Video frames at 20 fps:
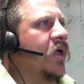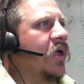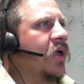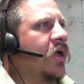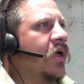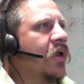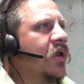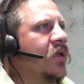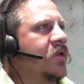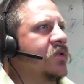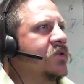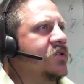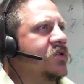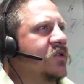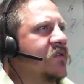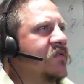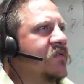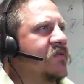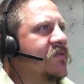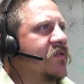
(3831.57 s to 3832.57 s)
And it
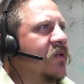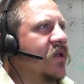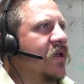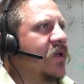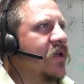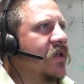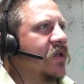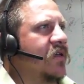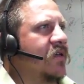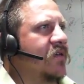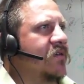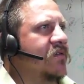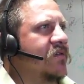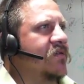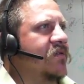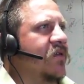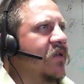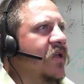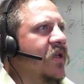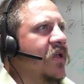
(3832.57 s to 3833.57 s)
just
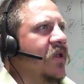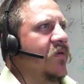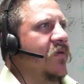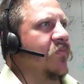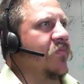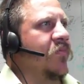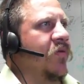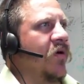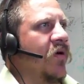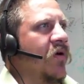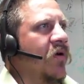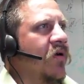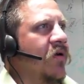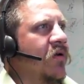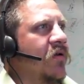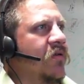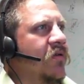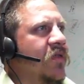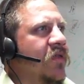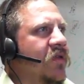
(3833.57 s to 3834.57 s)
says any
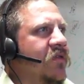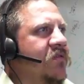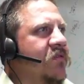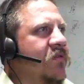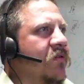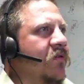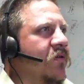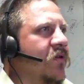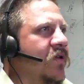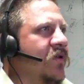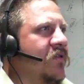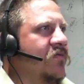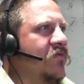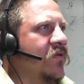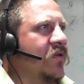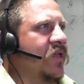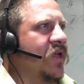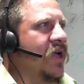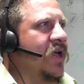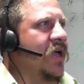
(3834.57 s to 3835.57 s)
part. That's
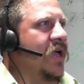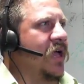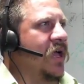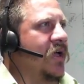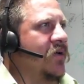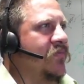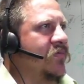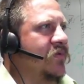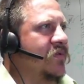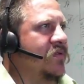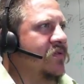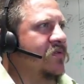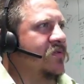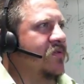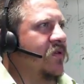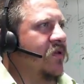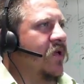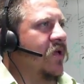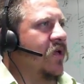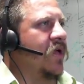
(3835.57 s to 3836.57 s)
where that
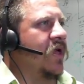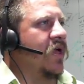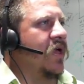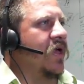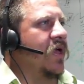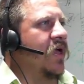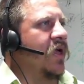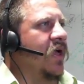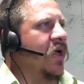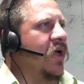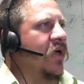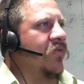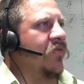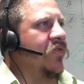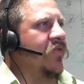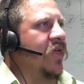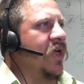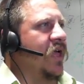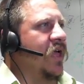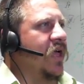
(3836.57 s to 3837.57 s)
happens.
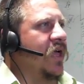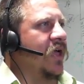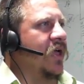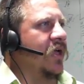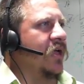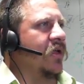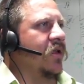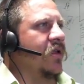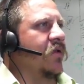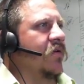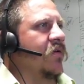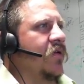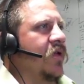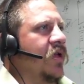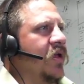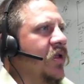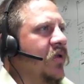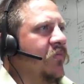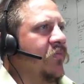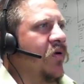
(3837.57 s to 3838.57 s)
And then
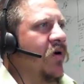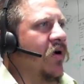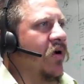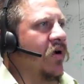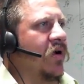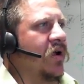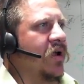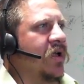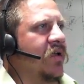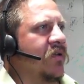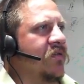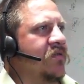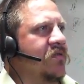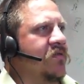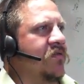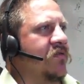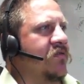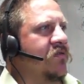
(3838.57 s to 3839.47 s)
any part gets